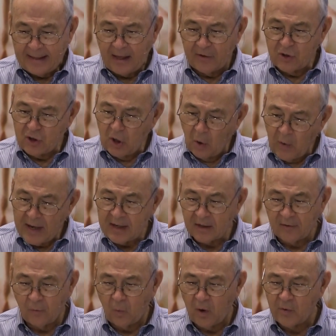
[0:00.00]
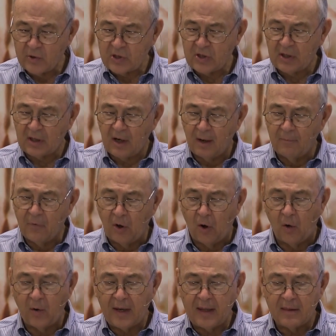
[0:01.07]
Now, there's no hint of what was to come,
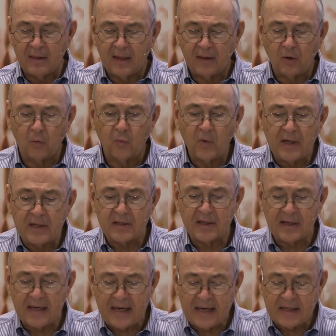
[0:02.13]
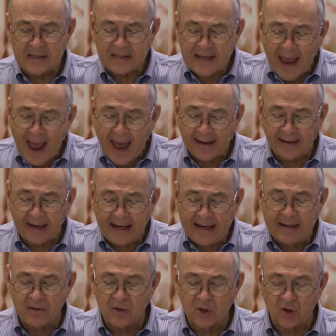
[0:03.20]
though, in that the reason he sat
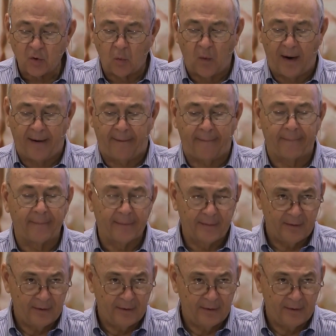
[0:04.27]
in the square,